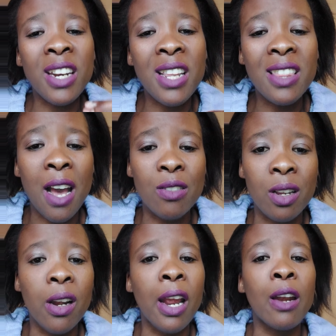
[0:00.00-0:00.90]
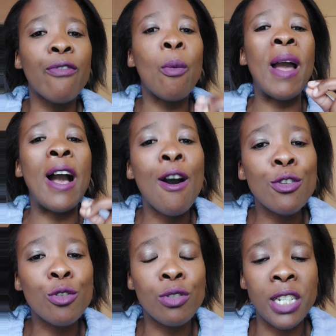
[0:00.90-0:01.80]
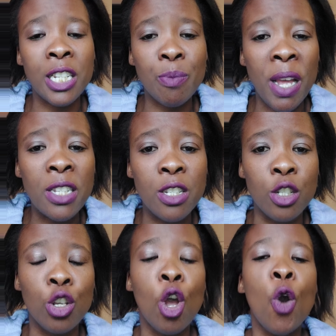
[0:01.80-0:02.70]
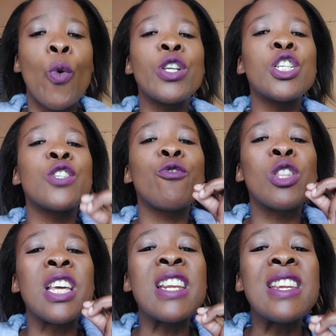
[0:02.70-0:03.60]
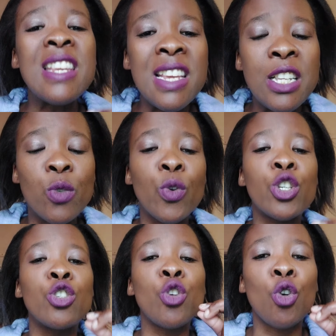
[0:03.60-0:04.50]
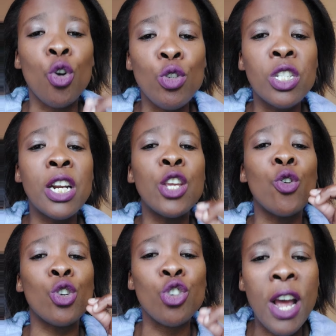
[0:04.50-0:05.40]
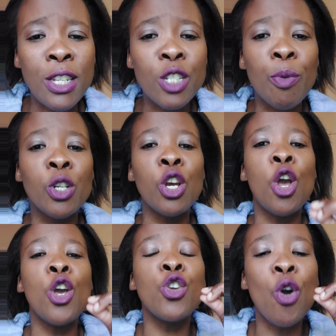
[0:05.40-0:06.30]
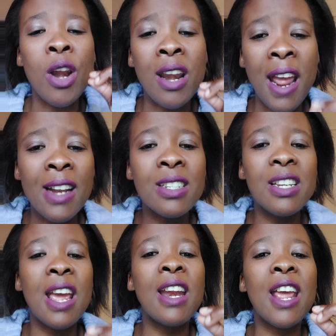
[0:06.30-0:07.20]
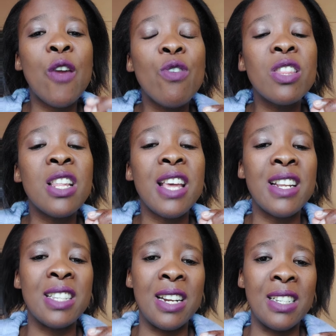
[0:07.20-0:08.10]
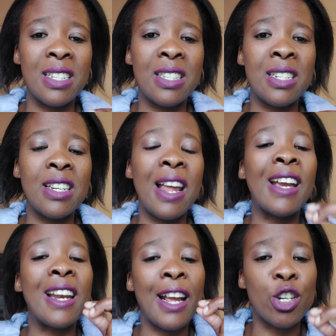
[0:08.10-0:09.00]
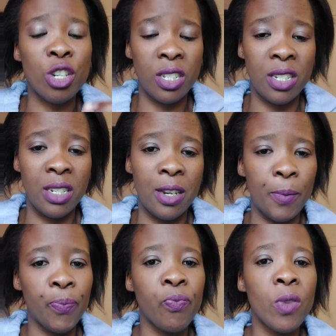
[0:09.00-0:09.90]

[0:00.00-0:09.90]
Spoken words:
3,000 rand for my household expenses, which is for the needs, which is your grocery, your transport, your rent, and everything that is a necessity like electricity.